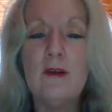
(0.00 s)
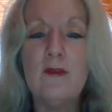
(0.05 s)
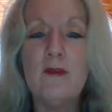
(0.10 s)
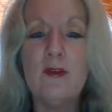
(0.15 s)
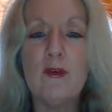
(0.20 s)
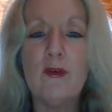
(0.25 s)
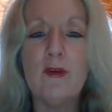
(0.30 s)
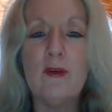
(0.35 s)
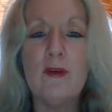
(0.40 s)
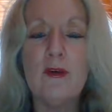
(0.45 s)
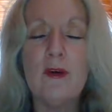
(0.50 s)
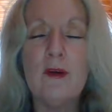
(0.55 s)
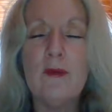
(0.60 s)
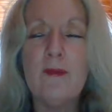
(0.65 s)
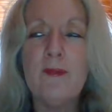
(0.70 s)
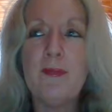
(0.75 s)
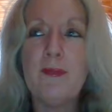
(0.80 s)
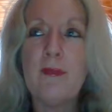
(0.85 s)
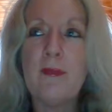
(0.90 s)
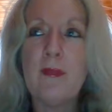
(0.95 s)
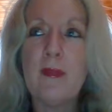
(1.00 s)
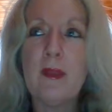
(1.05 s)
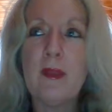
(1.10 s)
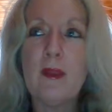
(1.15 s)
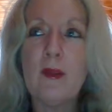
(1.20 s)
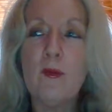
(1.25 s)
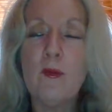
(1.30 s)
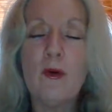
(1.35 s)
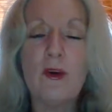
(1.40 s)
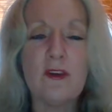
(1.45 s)
for
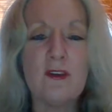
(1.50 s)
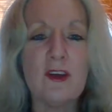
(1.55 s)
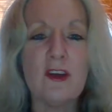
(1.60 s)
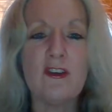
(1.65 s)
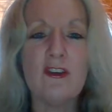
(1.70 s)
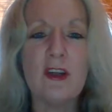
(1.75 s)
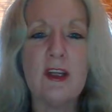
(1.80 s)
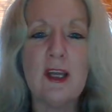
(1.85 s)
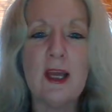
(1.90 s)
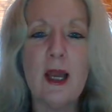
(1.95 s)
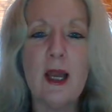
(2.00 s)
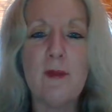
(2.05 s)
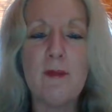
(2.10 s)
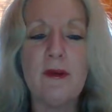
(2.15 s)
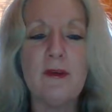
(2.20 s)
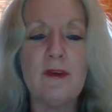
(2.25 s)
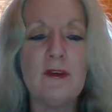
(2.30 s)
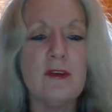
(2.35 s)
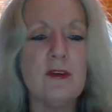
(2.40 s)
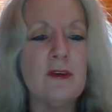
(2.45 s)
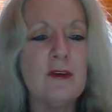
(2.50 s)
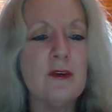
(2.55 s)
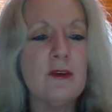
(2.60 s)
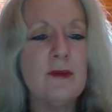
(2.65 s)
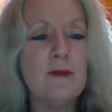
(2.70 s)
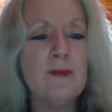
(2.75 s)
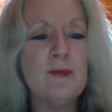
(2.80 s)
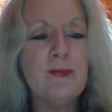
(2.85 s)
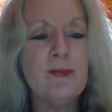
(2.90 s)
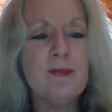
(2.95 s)
what has actually happened.
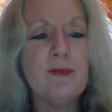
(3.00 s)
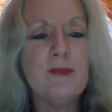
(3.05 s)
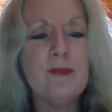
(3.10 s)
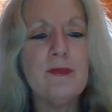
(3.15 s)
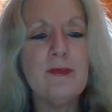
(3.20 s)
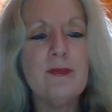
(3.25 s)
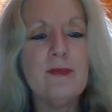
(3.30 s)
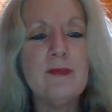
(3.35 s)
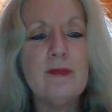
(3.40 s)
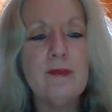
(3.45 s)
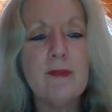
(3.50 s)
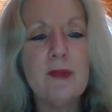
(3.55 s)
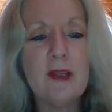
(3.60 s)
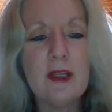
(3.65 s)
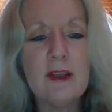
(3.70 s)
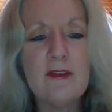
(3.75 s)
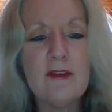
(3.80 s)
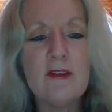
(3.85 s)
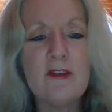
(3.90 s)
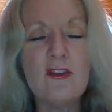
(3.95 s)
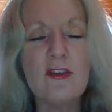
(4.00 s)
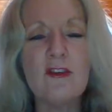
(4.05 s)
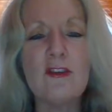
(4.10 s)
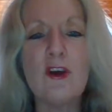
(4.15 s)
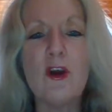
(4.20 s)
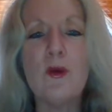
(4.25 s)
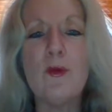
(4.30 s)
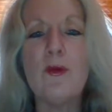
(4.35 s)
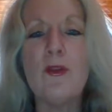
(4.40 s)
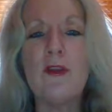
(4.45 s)
But let's just
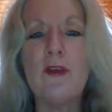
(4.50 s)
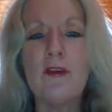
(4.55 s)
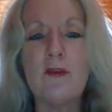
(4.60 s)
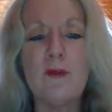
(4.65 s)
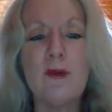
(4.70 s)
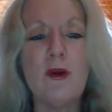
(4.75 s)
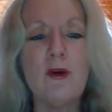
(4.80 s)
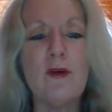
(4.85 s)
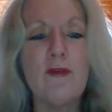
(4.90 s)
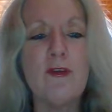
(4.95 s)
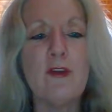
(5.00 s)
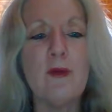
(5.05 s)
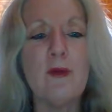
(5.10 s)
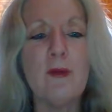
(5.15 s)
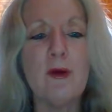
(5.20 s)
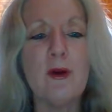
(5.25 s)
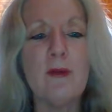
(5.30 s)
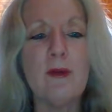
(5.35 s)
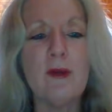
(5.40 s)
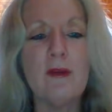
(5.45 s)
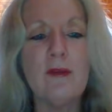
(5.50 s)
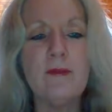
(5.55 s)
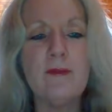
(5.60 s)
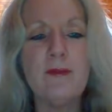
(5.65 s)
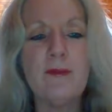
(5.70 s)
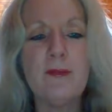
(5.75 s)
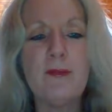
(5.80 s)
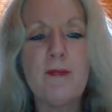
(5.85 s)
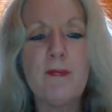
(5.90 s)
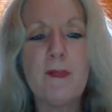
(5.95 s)
go with this blog for the moment.
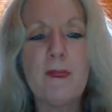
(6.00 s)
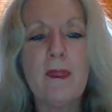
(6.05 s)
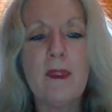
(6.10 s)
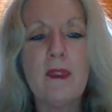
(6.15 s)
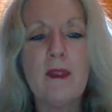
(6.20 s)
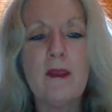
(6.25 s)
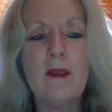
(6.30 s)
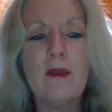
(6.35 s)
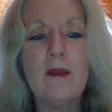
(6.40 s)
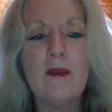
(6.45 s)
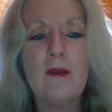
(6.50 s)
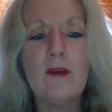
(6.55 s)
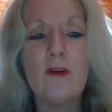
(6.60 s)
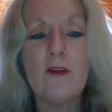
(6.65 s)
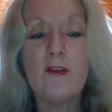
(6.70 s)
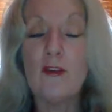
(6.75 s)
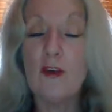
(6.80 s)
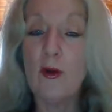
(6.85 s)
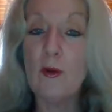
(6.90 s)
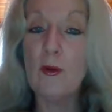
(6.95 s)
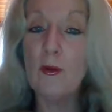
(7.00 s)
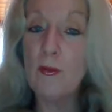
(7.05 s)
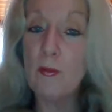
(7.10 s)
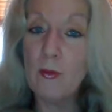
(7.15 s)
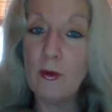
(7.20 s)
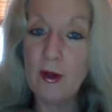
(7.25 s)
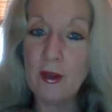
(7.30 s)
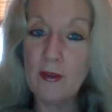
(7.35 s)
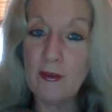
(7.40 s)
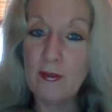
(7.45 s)
So,
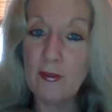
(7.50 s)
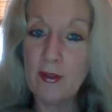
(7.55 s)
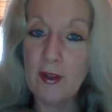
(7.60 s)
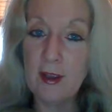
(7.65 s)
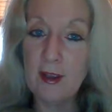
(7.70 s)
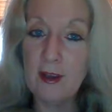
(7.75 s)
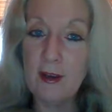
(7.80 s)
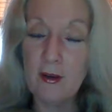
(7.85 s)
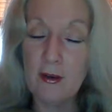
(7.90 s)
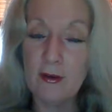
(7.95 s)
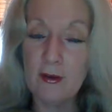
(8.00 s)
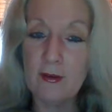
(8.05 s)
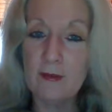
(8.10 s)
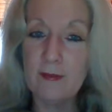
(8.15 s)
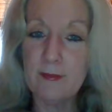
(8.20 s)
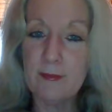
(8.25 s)
what is the ego?